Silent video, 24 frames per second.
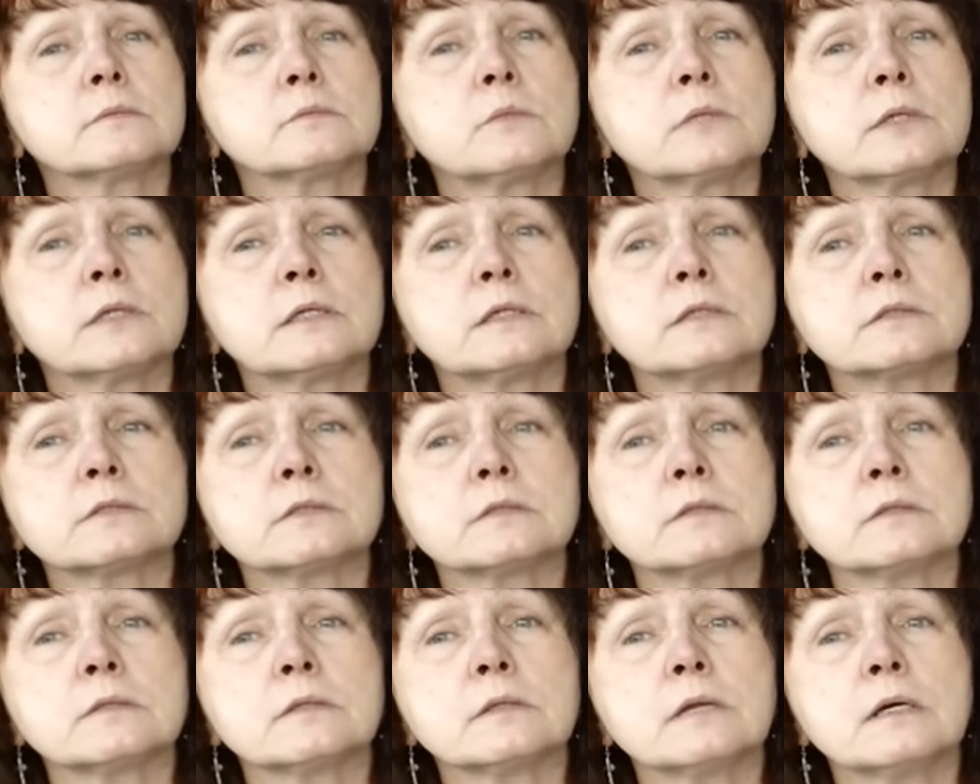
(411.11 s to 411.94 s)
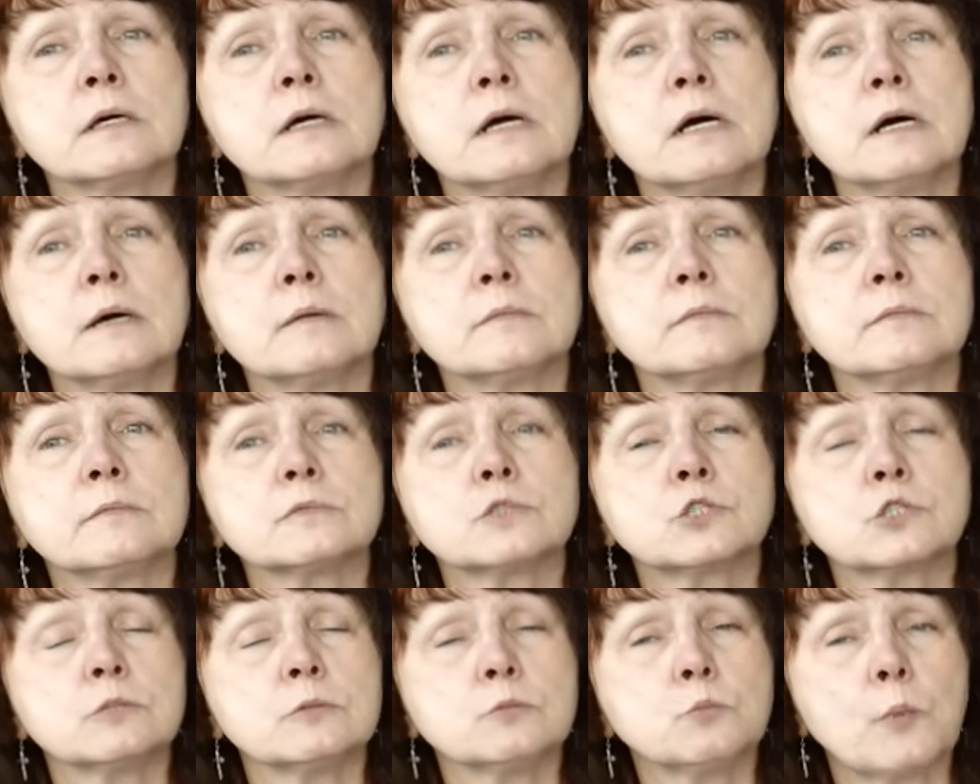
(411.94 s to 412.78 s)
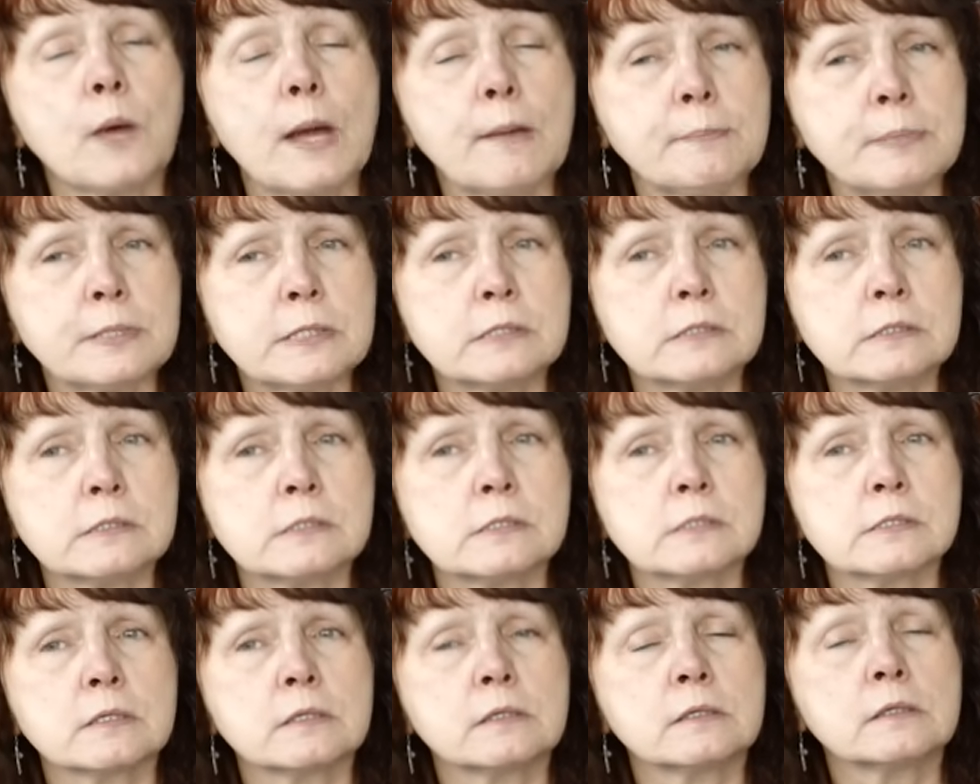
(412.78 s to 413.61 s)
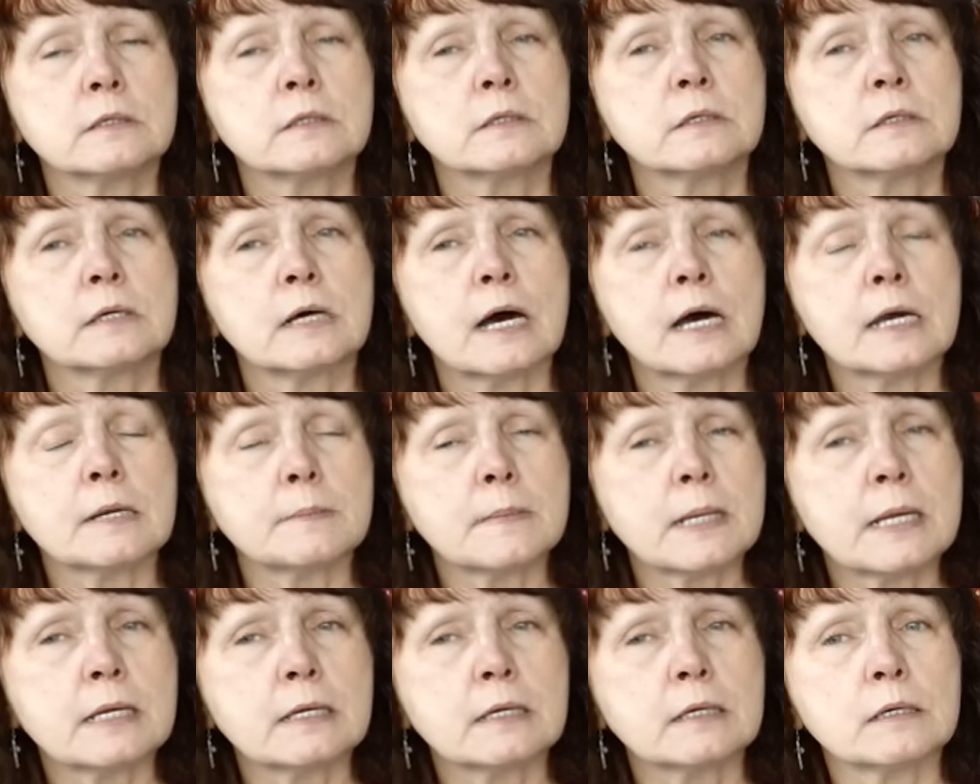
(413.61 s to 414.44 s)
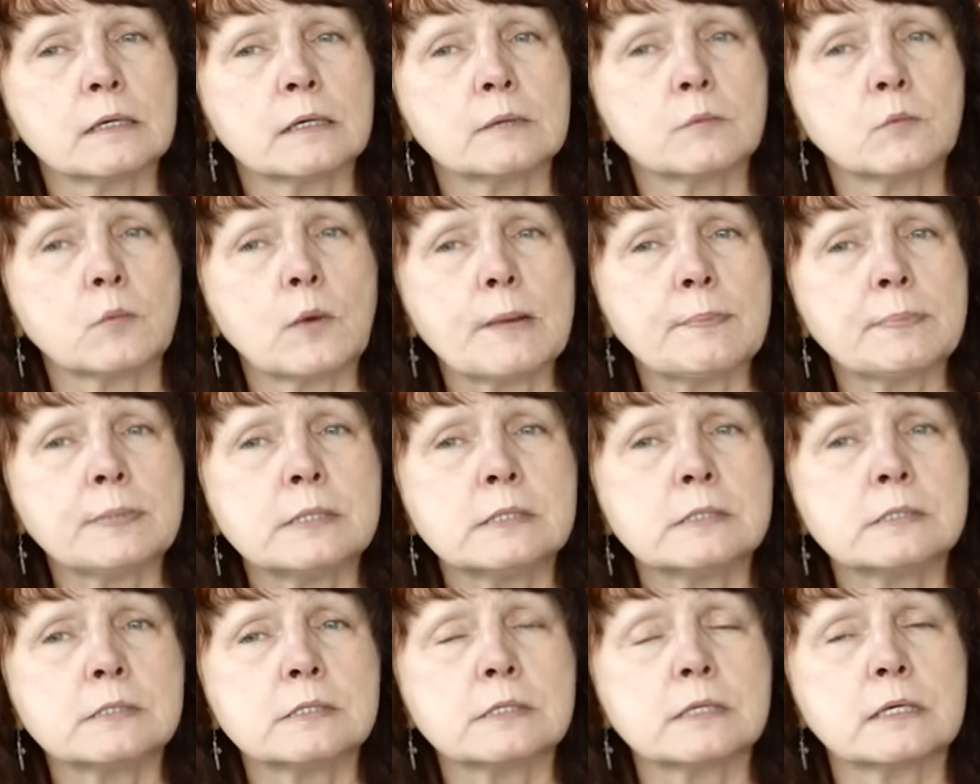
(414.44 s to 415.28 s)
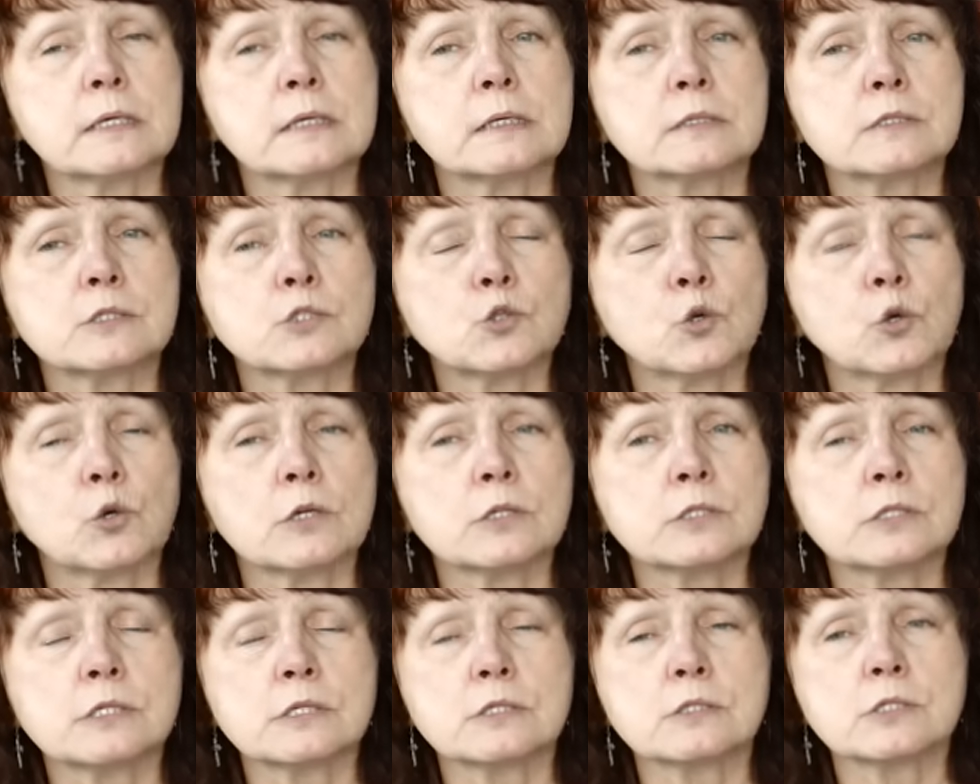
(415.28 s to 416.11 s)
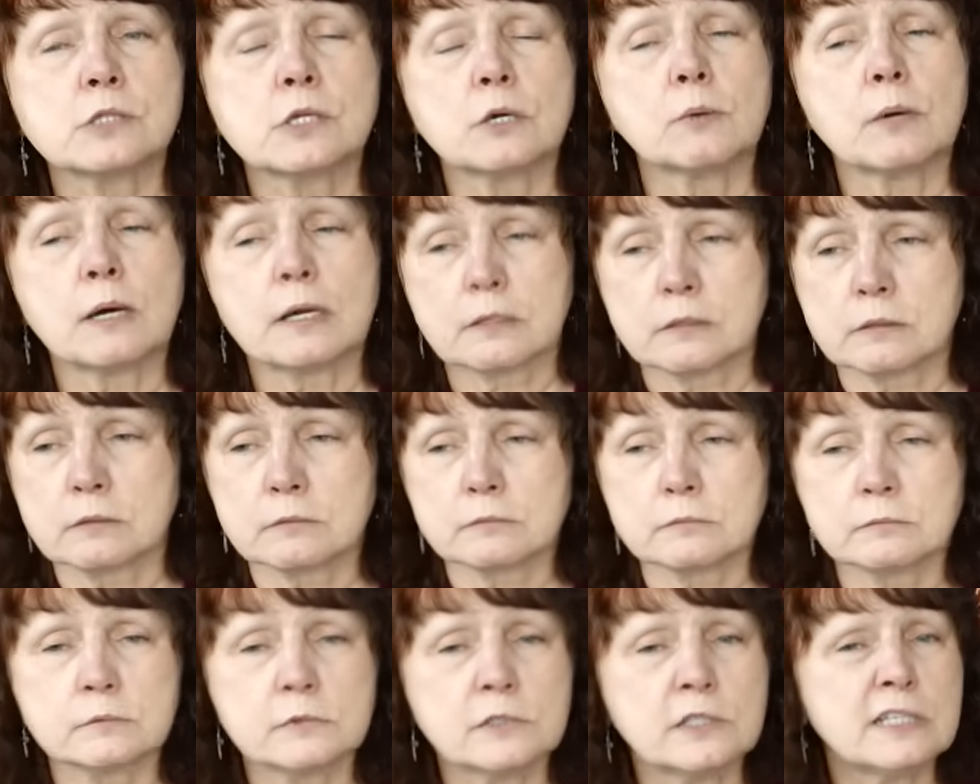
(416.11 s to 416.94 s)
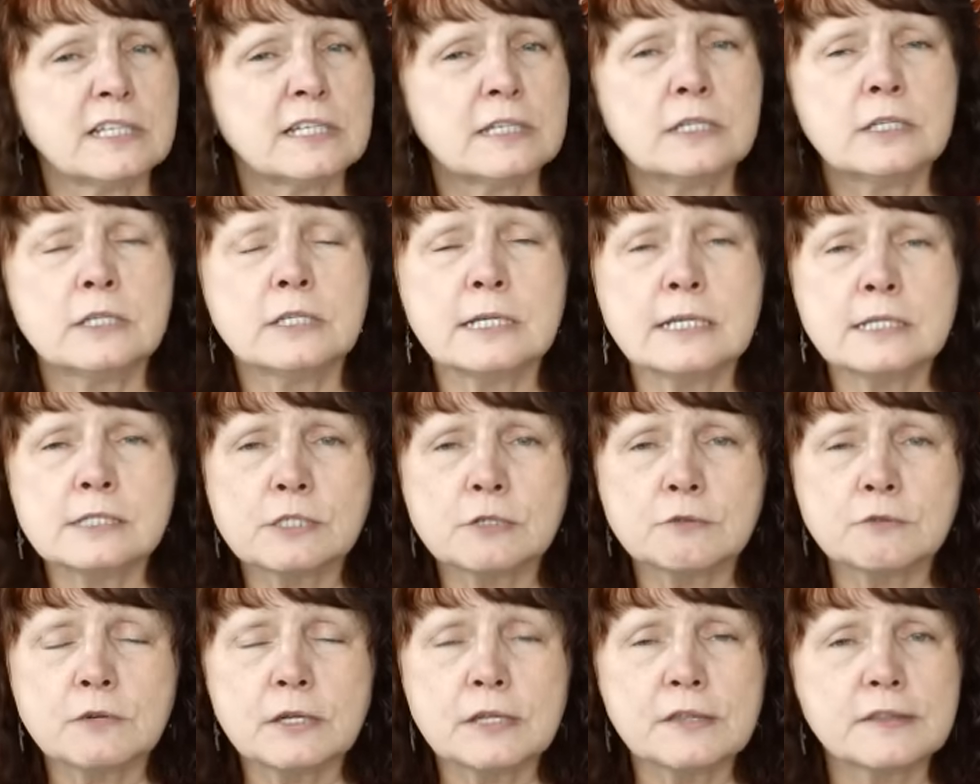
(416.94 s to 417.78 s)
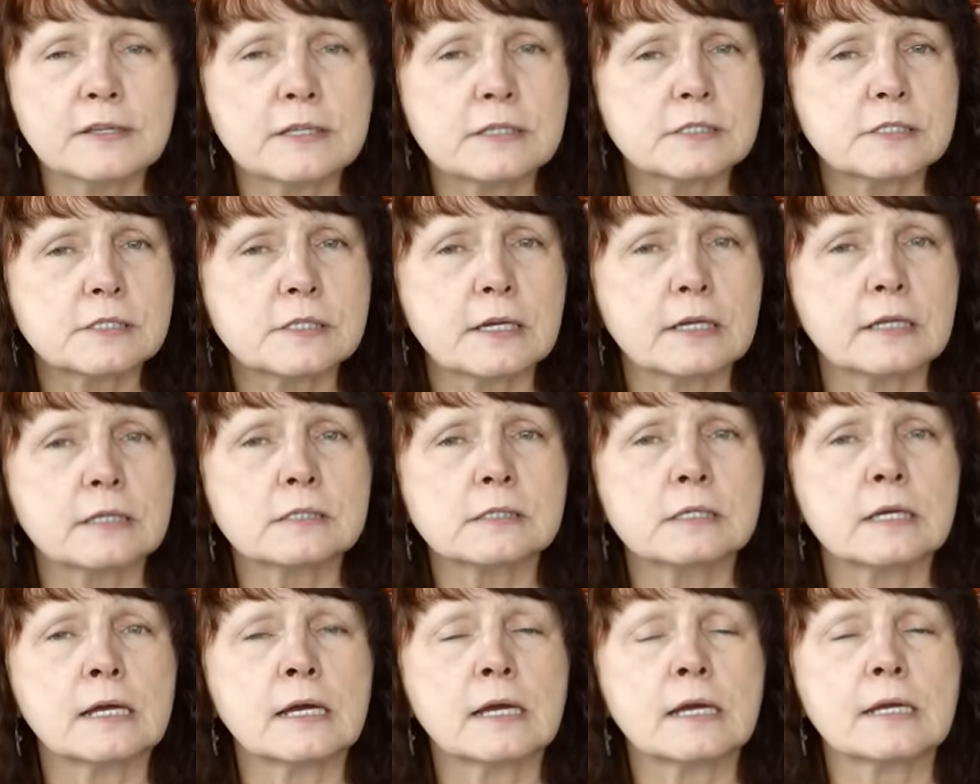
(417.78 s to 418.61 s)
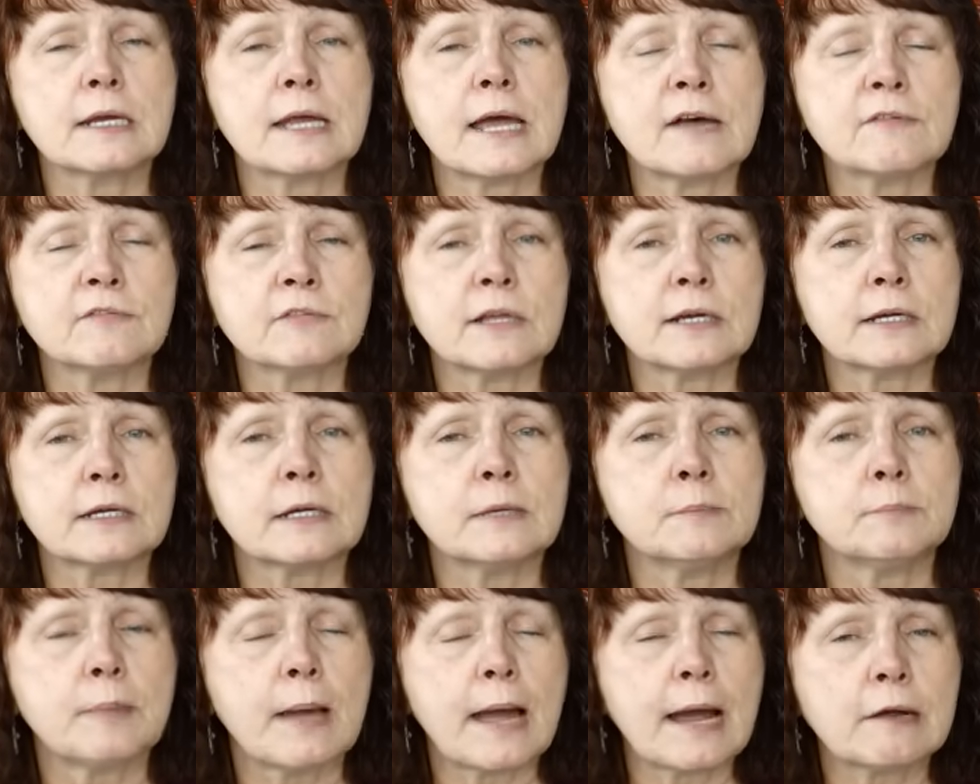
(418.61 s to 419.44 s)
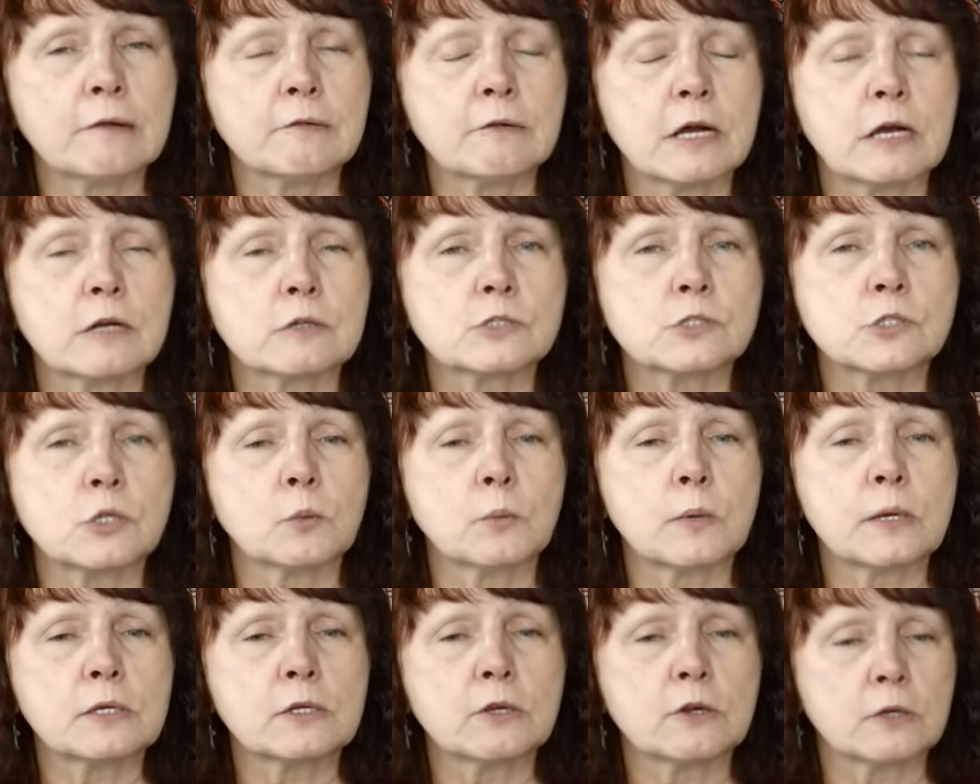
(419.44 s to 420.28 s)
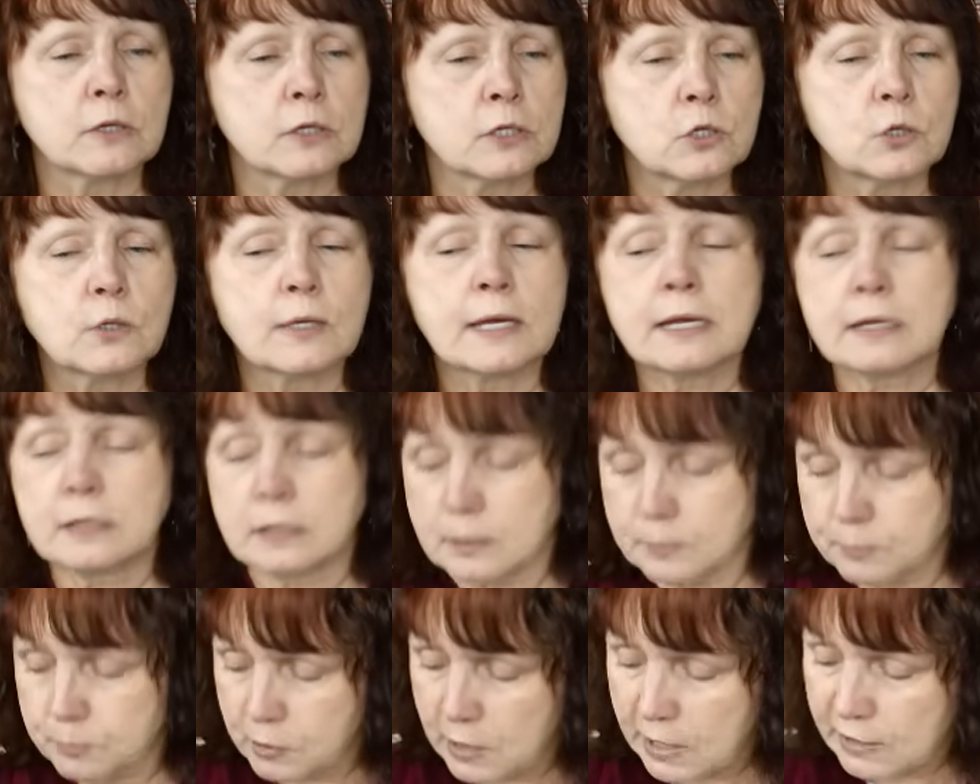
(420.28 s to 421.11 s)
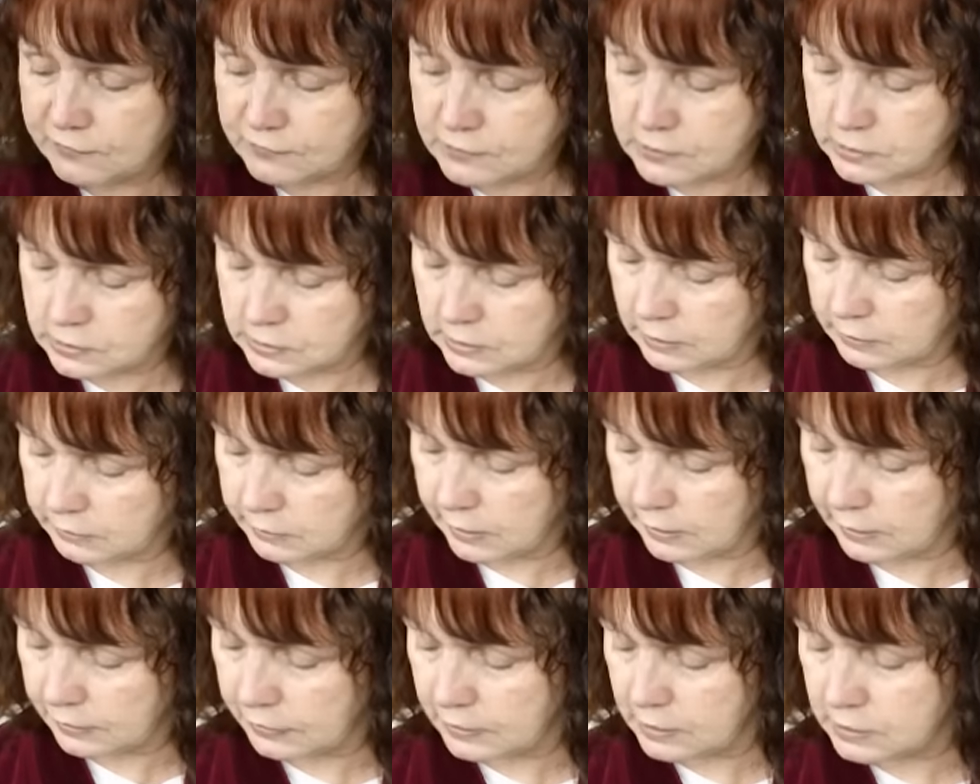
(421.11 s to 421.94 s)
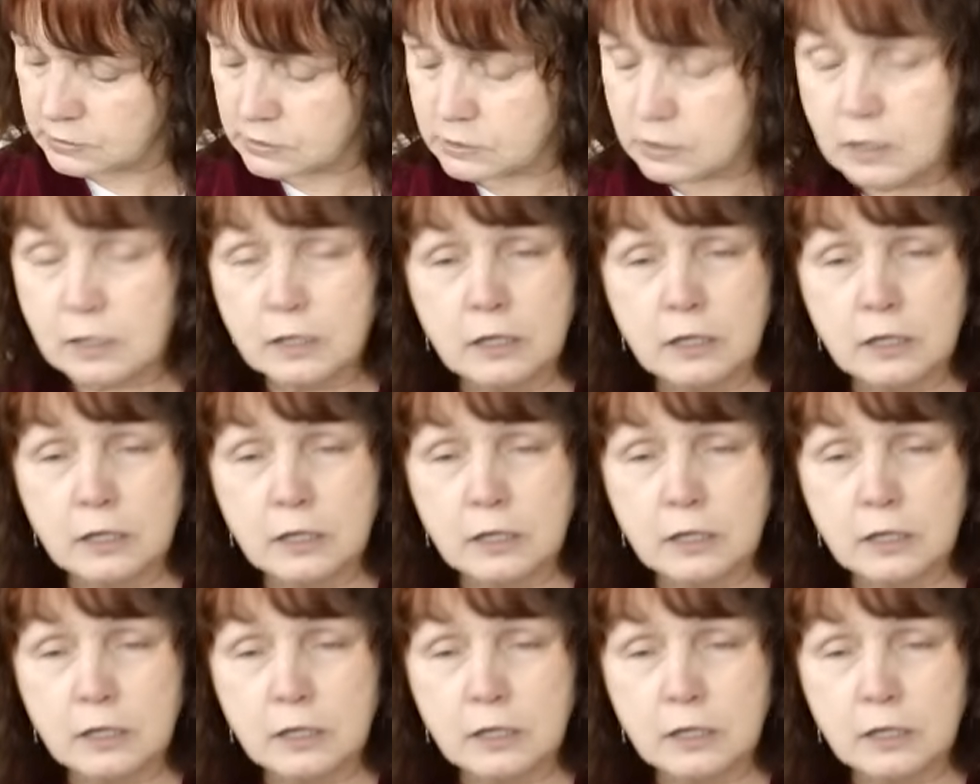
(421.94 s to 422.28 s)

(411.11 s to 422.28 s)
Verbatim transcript: What else? Um, weapons, how to make um, weapons and swords and so on. You, you need to read these things and have like a background so when you, you get a prophecy like this,